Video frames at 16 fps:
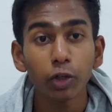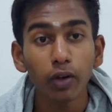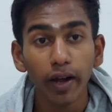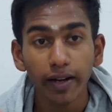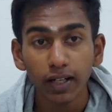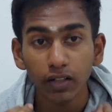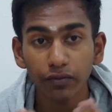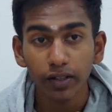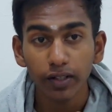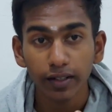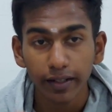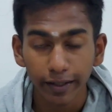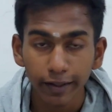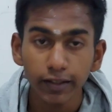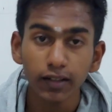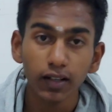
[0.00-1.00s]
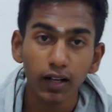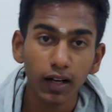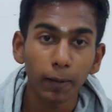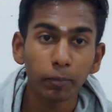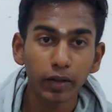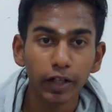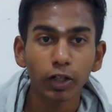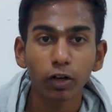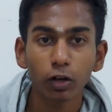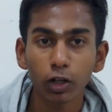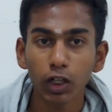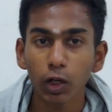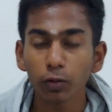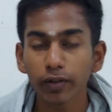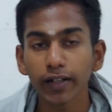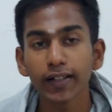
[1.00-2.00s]
to identify a trend, uptrend or a
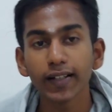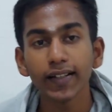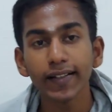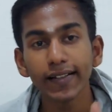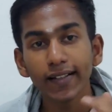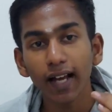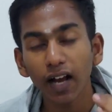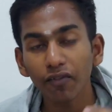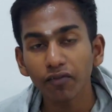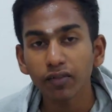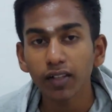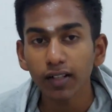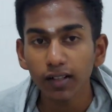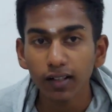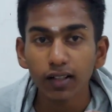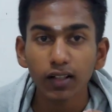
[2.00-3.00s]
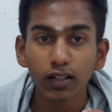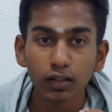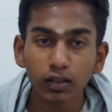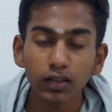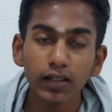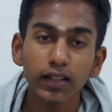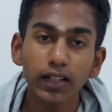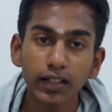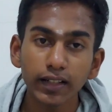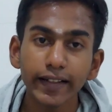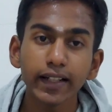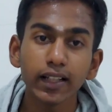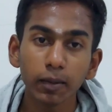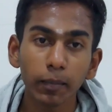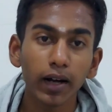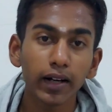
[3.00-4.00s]
downtrend, after
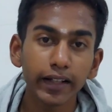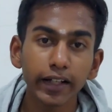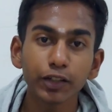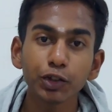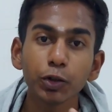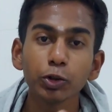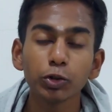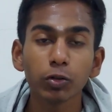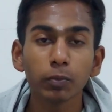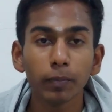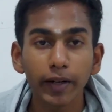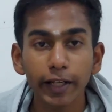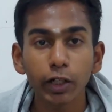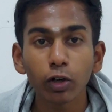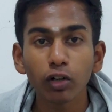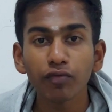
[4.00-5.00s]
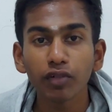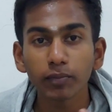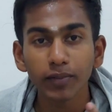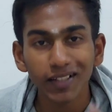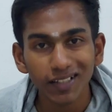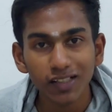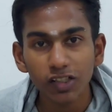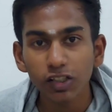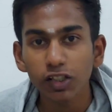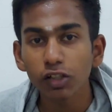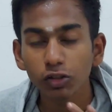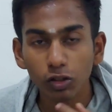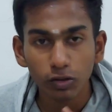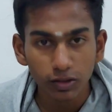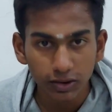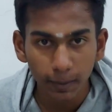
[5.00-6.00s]
the market shows you a breakout from the
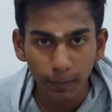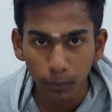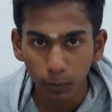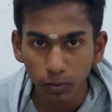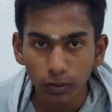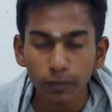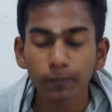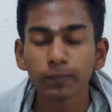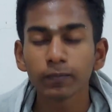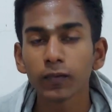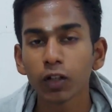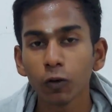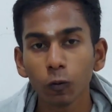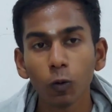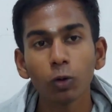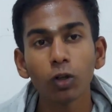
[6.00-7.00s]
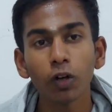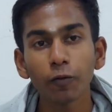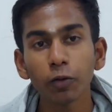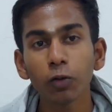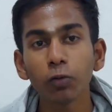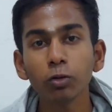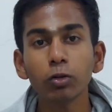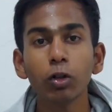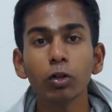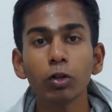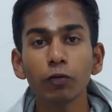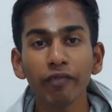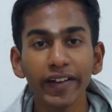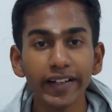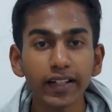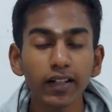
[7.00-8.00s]
resistance or the support, what you have to do is you have
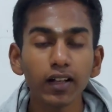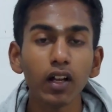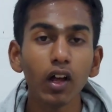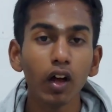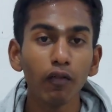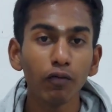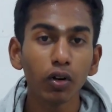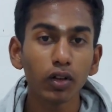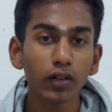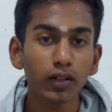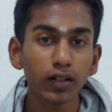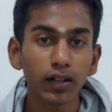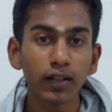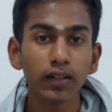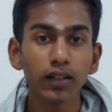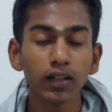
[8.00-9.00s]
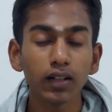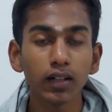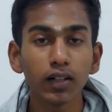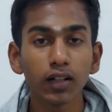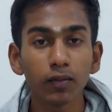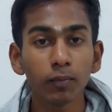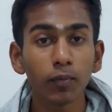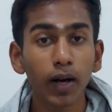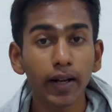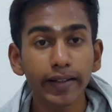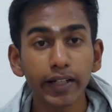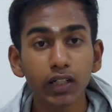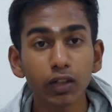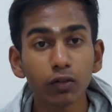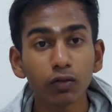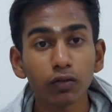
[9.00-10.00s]
to wait for the
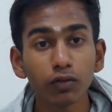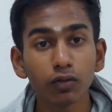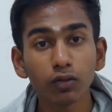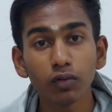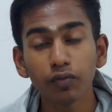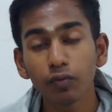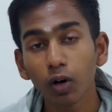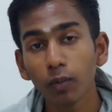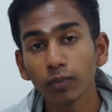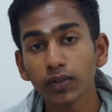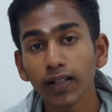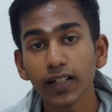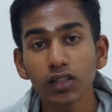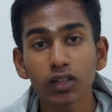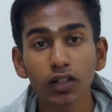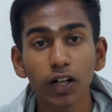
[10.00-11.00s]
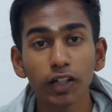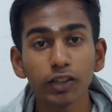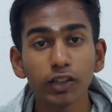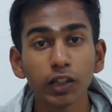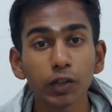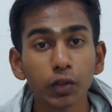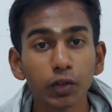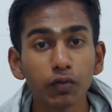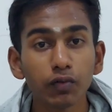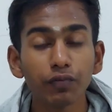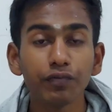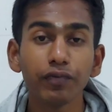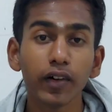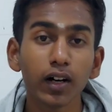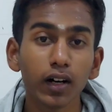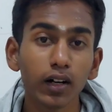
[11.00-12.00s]
market to form the next
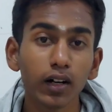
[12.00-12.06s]
consecutive